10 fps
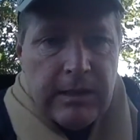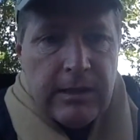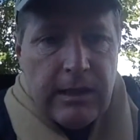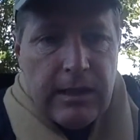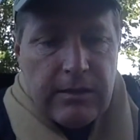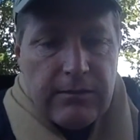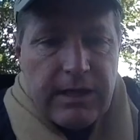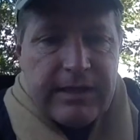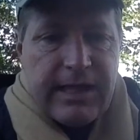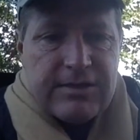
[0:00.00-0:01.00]
look
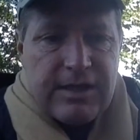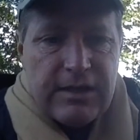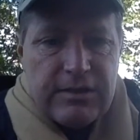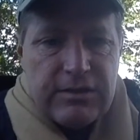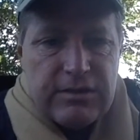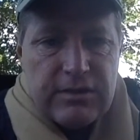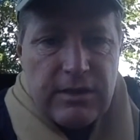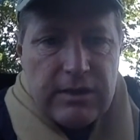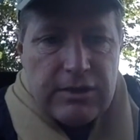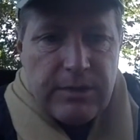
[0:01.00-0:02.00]
at that sentence,
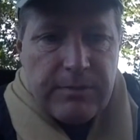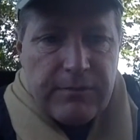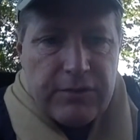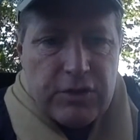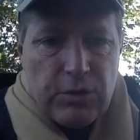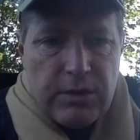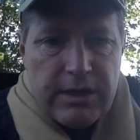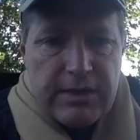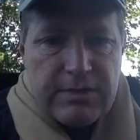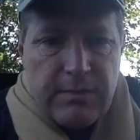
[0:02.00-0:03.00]
jumping for joy,
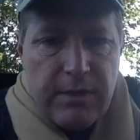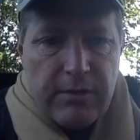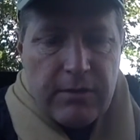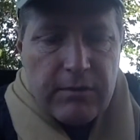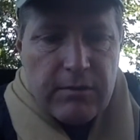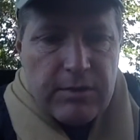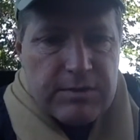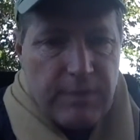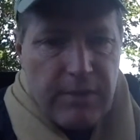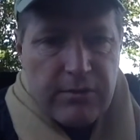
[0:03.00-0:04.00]
his mother. Well, his
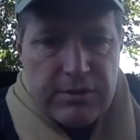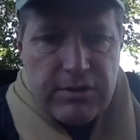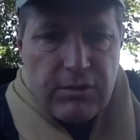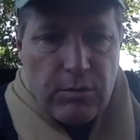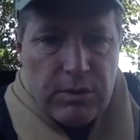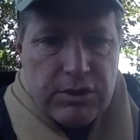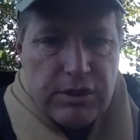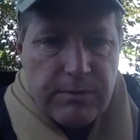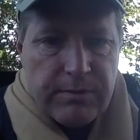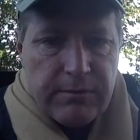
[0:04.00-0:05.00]
mother isn't the one
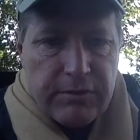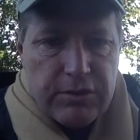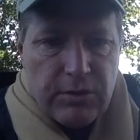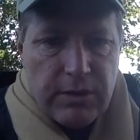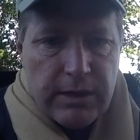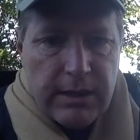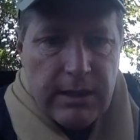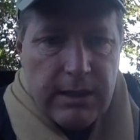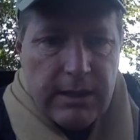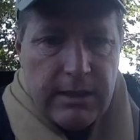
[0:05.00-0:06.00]
jumping for joy.
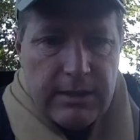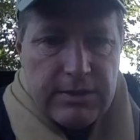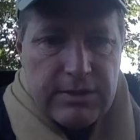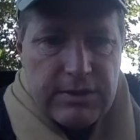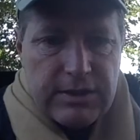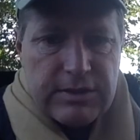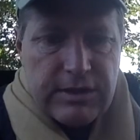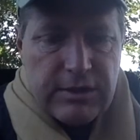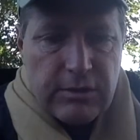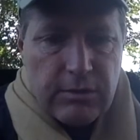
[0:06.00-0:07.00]
It's the
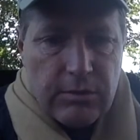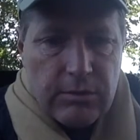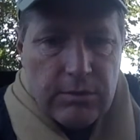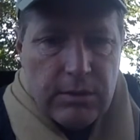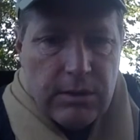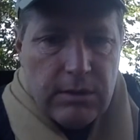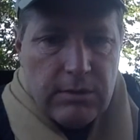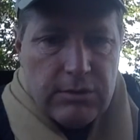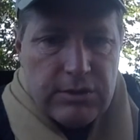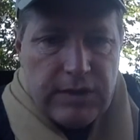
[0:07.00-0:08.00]
16-year-old
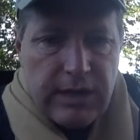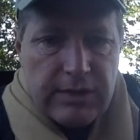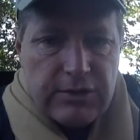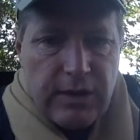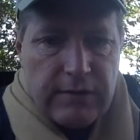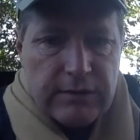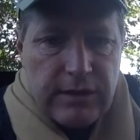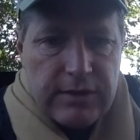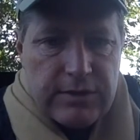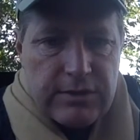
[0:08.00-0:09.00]
who just got his driver's
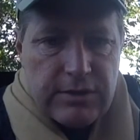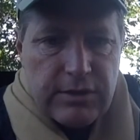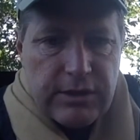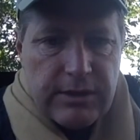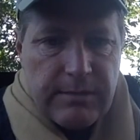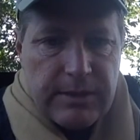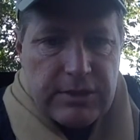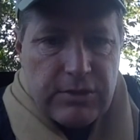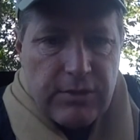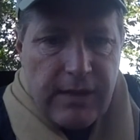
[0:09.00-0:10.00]
license. So you need to make
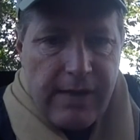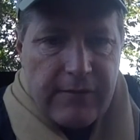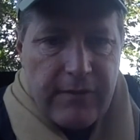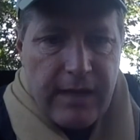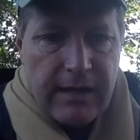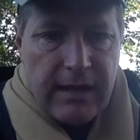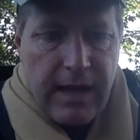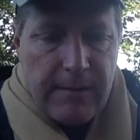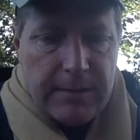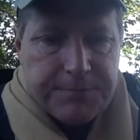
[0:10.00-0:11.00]
sure that after that
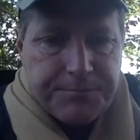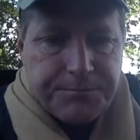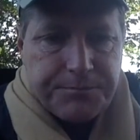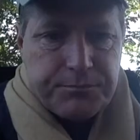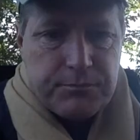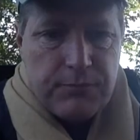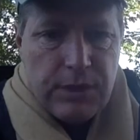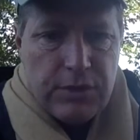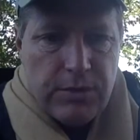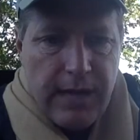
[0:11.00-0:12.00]
comma,
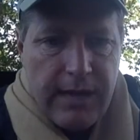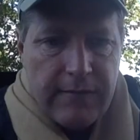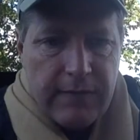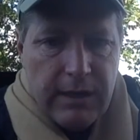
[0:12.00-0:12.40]
you have